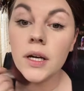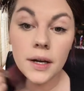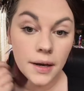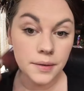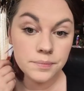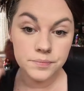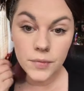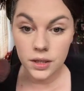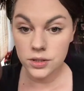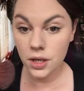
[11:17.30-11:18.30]
Okay,
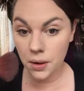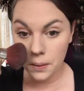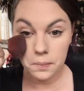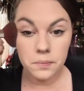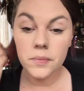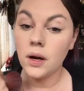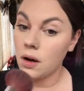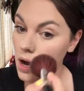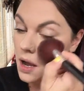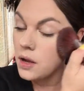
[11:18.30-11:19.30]
so
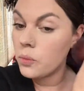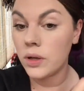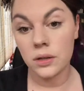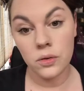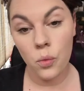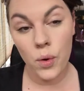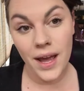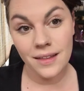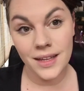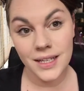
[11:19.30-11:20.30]
I will
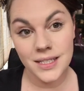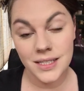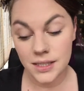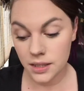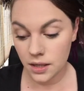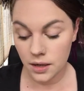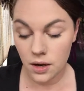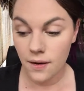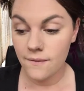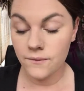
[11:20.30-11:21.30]
wear this
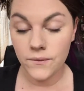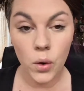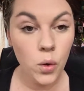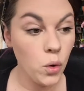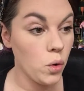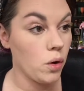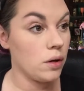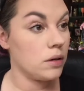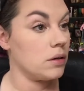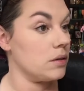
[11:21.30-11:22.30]
for
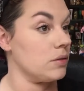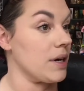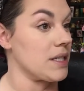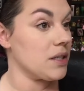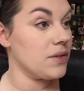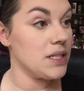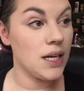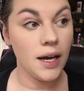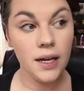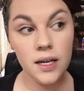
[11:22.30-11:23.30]
the rest of the
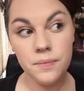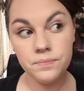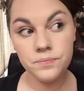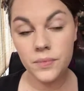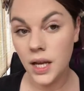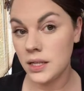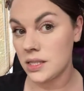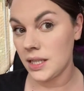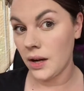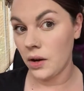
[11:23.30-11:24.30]
day and
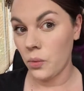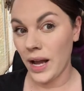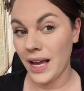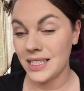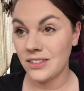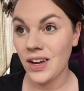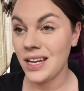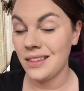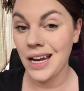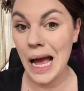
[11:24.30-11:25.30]
see how it wears. If
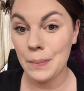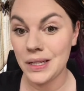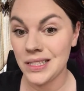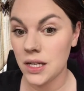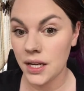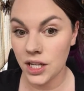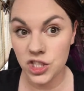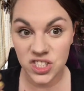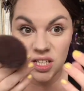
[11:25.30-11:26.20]
anything happens, like it just